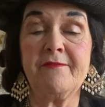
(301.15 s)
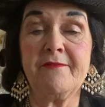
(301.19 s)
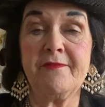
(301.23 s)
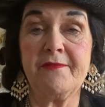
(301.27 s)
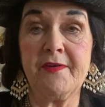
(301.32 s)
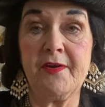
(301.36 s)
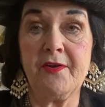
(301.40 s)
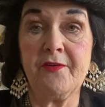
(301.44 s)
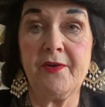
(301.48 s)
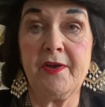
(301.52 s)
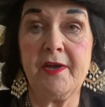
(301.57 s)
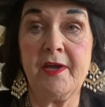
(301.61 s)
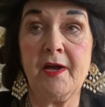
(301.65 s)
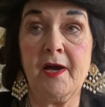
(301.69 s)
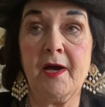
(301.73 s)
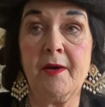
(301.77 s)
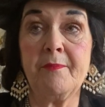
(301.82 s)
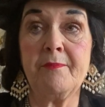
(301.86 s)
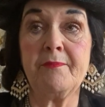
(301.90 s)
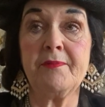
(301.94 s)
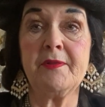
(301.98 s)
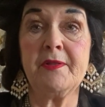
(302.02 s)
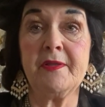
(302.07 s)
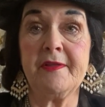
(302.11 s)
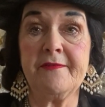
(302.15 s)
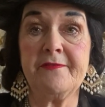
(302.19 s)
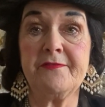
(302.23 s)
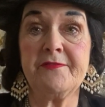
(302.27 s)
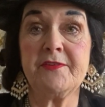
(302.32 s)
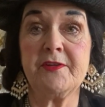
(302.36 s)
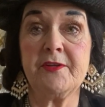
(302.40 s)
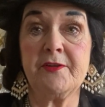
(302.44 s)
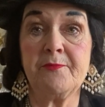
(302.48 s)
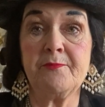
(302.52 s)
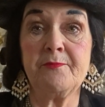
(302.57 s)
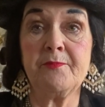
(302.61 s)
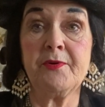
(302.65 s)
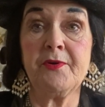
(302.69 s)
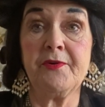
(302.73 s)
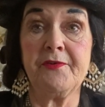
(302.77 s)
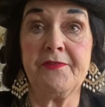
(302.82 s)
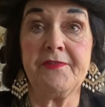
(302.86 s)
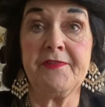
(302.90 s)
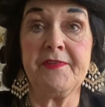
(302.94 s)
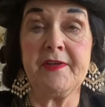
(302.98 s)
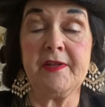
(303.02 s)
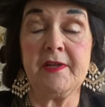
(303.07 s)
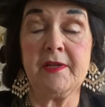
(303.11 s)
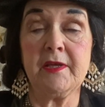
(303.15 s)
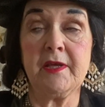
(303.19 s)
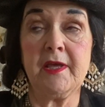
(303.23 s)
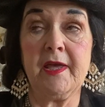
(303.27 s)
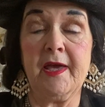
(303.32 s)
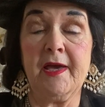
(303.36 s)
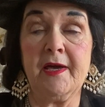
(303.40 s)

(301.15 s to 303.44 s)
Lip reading: very uplifted person.